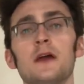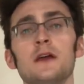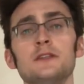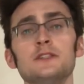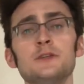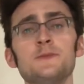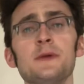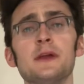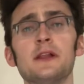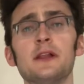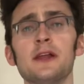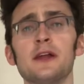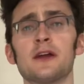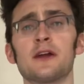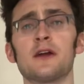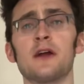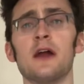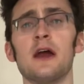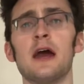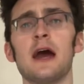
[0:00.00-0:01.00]
To be
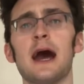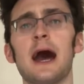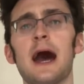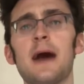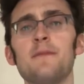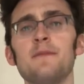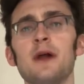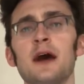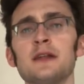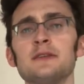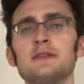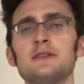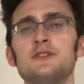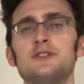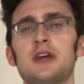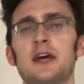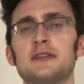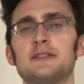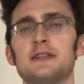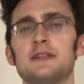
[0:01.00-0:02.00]
clear, I'm not
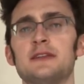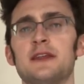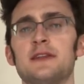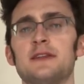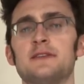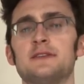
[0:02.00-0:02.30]
suggesting that the